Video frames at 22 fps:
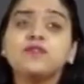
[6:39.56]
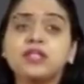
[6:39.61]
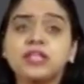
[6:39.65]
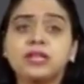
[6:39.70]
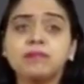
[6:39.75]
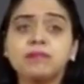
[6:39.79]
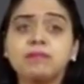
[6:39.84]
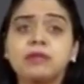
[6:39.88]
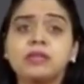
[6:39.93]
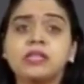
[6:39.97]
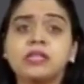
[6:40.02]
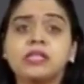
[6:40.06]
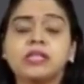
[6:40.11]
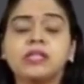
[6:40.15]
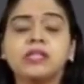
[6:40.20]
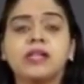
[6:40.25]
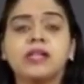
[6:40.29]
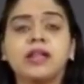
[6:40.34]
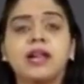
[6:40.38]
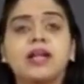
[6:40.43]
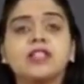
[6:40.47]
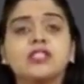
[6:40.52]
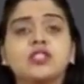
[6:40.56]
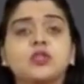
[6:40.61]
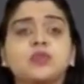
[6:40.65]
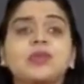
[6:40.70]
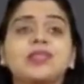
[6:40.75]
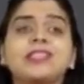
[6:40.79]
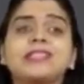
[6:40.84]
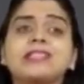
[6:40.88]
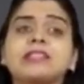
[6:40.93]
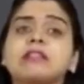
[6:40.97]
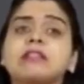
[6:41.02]
of team building, there has to
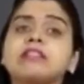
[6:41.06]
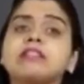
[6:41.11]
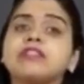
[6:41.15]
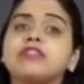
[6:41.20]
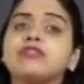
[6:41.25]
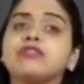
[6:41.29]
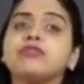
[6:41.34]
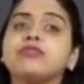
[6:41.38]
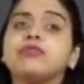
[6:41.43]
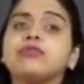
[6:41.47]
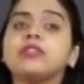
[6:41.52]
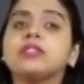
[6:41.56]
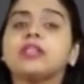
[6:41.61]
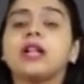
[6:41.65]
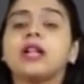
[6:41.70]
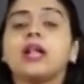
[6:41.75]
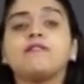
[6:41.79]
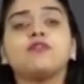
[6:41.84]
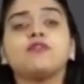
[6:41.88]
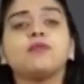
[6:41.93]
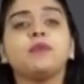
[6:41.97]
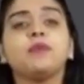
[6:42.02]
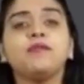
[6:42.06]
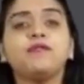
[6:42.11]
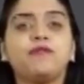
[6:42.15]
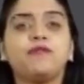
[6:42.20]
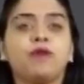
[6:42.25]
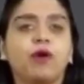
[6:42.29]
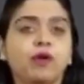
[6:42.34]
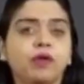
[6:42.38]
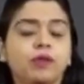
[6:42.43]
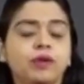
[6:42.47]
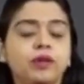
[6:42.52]
be certain rules that have to be
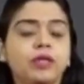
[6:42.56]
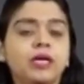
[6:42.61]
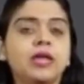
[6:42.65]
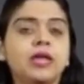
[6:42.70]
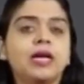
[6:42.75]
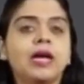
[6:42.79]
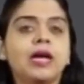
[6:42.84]
followed.